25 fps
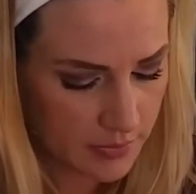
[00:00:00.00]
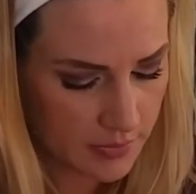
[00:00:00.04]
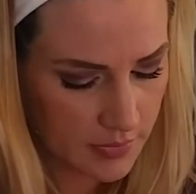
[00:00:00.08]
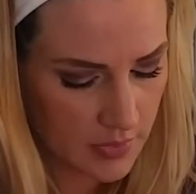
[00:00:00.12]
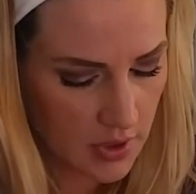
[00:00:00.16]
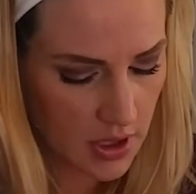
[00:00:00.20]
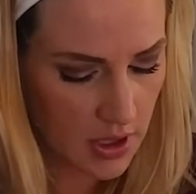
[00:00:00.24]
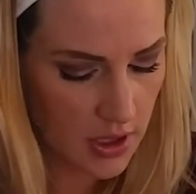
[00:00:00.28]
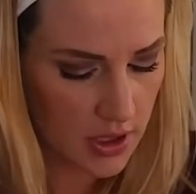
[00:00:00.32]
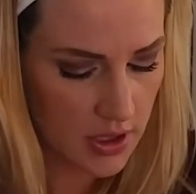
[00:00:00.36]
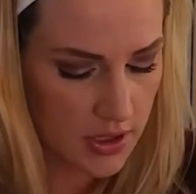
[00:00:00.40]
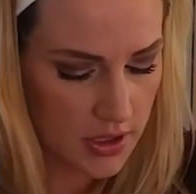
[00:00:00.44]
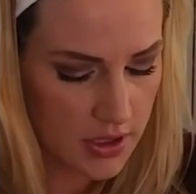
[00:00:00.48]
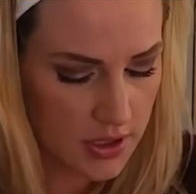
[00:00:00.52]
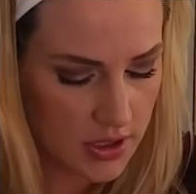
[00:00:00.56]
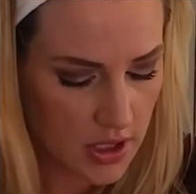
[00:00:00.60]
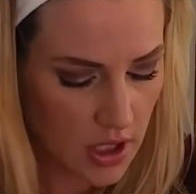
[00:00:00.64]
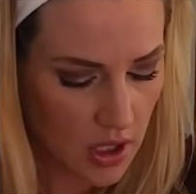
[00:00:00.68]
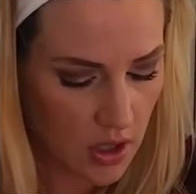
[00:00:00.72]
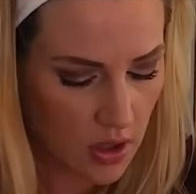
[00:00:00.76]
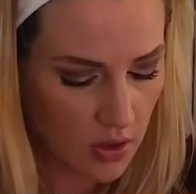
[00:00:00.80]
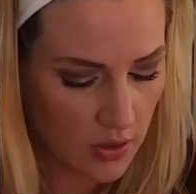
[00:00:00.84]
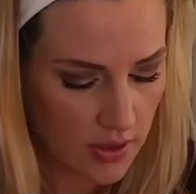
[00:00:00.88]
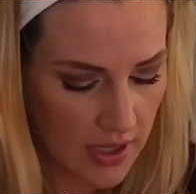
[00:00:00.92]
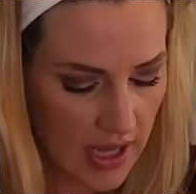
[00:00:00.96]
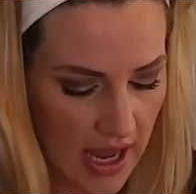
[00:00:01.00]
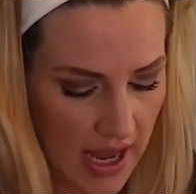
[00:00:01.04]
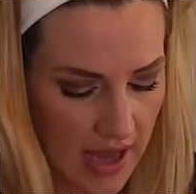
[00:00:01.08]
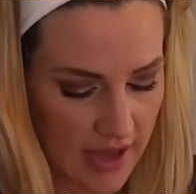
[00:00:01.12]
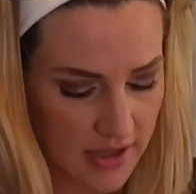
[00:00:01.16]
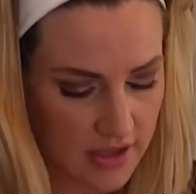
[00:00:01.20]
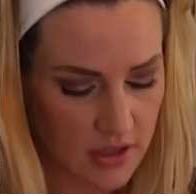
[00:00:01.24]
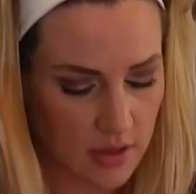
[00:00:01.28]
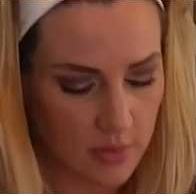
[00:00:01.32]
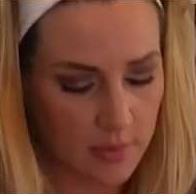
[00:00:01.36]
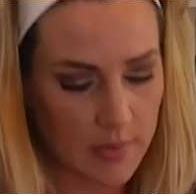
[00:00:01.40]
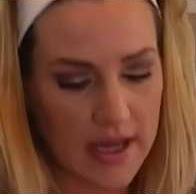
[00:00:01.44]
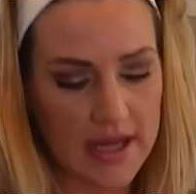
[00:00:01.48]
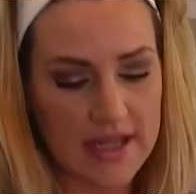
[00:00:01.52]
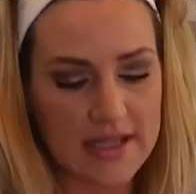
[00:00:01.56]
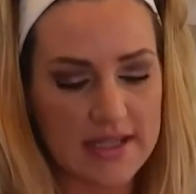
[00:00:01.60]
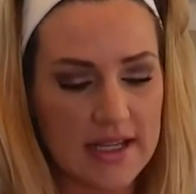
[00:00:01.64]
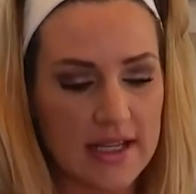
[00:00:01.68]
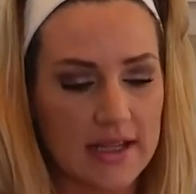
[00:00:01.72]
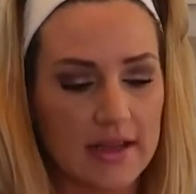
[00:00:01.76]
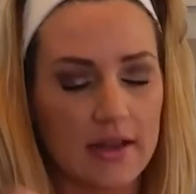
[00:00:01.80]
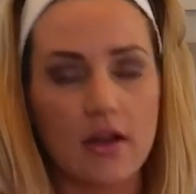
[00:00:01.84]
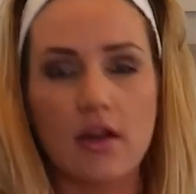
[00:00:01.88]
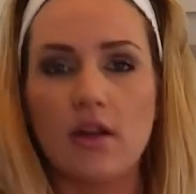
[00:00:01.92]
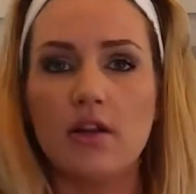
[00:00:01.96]
So yeah, so basic
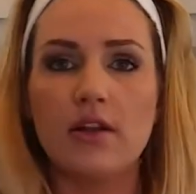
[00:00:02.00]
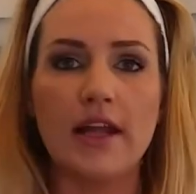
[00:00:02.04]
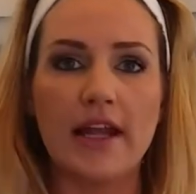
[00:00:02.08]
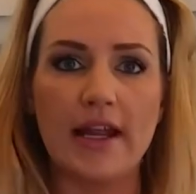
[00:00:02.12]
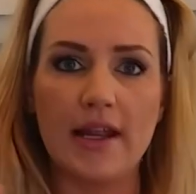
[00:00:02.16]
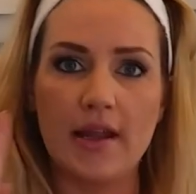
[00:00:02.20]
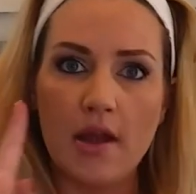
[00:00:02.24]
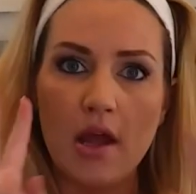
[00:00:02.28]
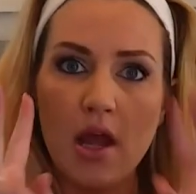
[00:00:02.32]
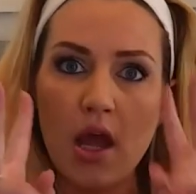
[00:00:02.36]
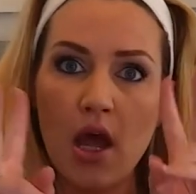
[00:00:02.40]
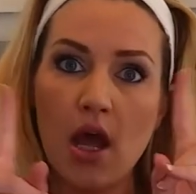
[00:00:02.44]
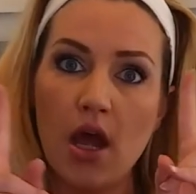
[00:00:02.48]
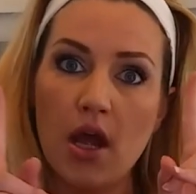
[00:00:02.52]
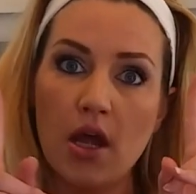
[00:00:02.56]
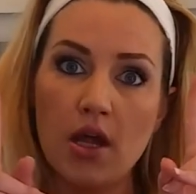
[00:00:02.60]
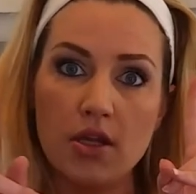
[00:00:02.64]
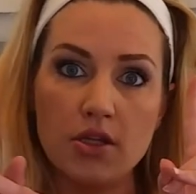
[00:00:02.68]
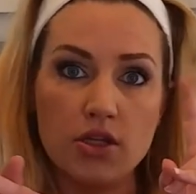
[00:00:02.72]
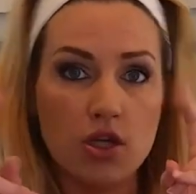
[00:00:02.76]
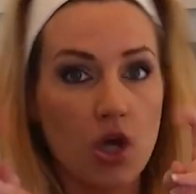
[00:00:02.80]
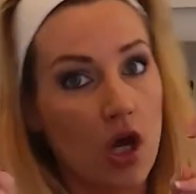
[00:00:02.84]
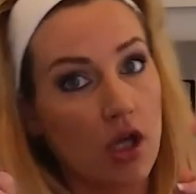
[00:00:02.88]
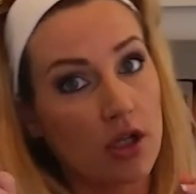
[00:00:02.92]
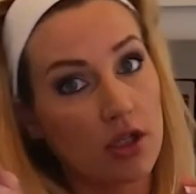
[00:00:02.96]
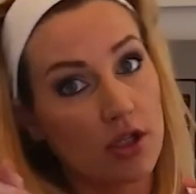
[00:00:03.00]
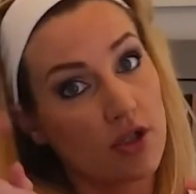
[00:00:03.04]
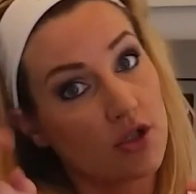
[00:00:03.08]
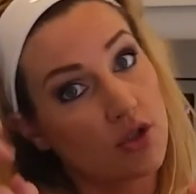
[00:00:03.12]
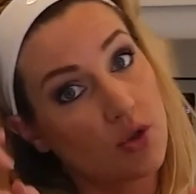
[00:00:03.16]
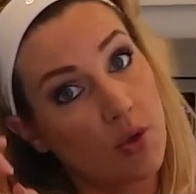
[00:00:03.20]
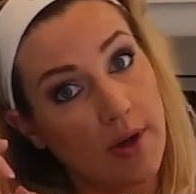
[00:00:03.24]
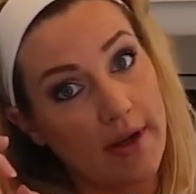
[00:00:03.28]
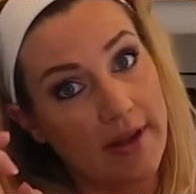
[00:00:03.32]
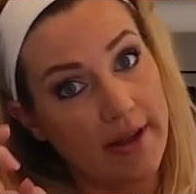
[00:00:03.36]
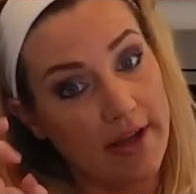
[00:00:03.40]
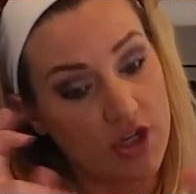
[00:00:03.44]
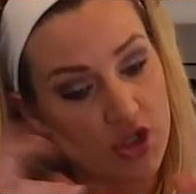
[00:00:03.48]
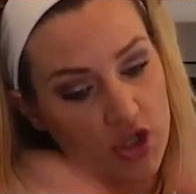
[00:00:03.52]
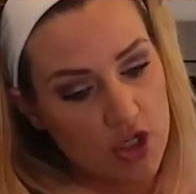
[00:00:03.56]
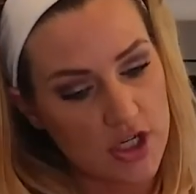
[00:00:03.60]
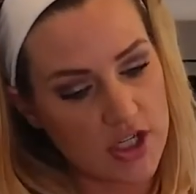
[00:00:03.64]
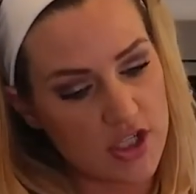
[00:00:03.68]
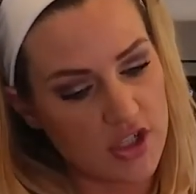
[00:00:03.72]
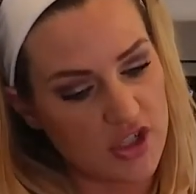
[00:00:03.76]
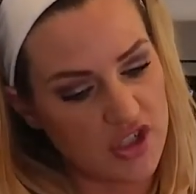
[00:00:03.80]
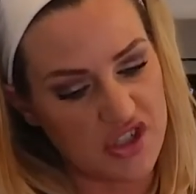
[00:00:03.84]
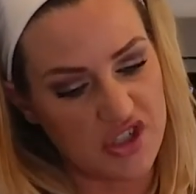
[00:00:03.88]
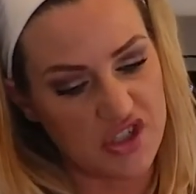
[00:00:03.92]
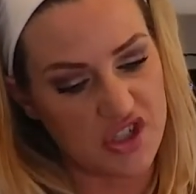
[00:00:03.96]
little like toddler toiletries will
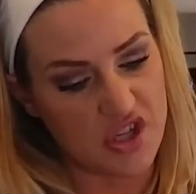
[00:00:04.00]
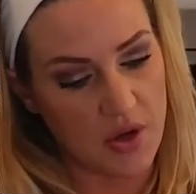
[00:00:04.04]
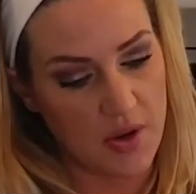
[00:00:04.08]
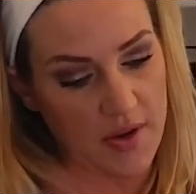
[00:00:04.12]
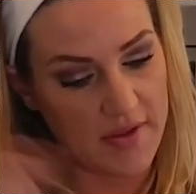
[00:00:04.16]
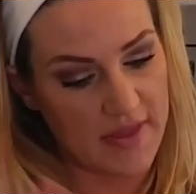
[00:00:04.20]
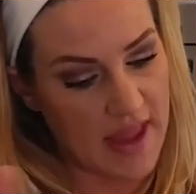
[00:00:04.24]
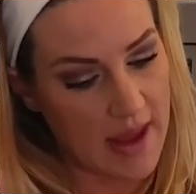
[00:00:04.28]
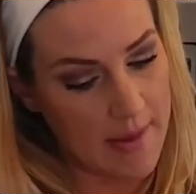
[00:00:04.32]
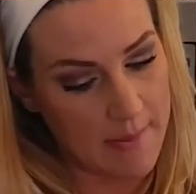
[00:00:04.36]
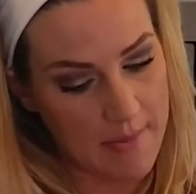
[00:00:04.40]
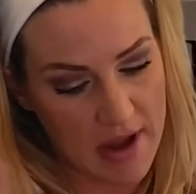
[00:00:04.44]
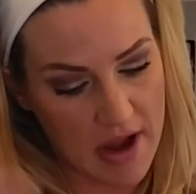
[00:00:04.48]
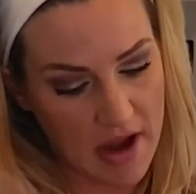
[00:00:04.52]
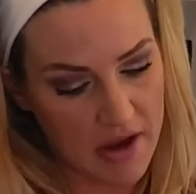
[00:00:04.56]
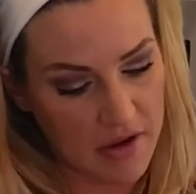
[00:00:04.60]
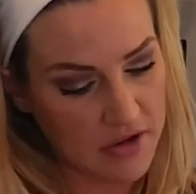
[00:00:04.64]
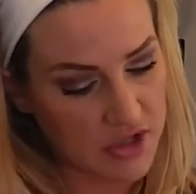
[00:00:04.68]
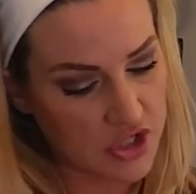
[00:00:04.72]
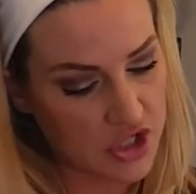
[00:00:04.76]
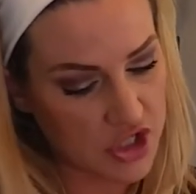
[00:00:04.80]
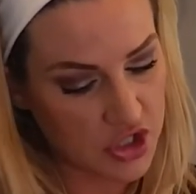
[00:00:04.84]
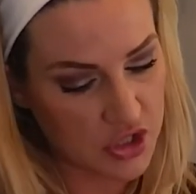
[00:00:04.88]
just go in that pouch.